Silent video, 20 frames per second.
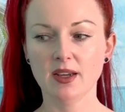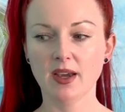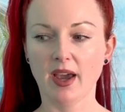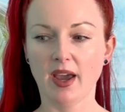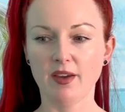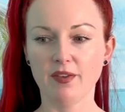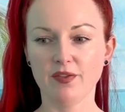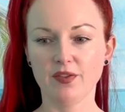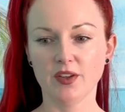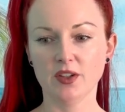I
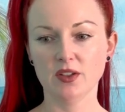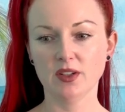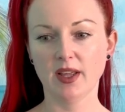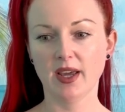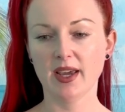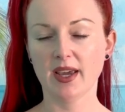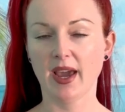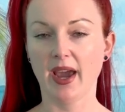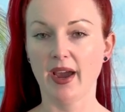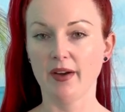feel
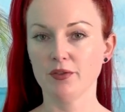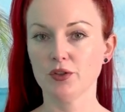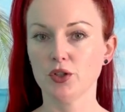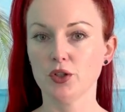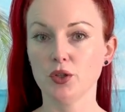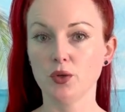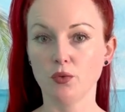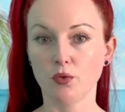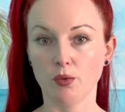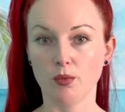like after
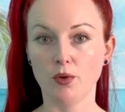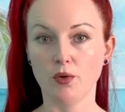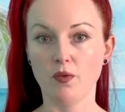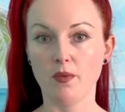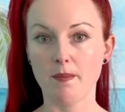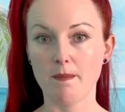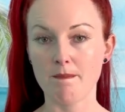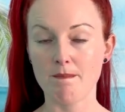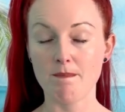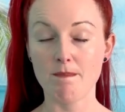you remove
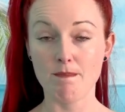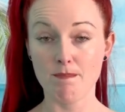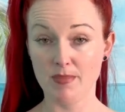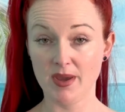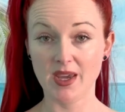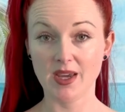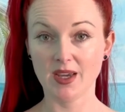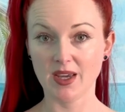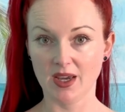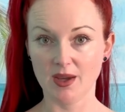mm,
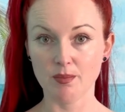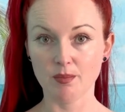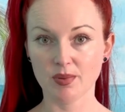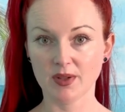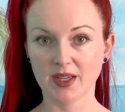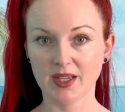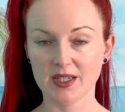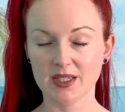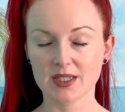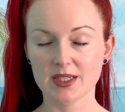big
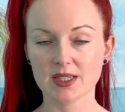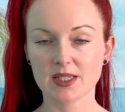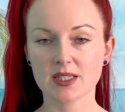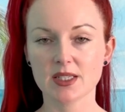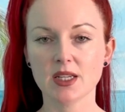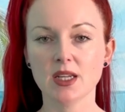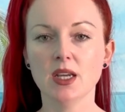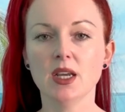implants,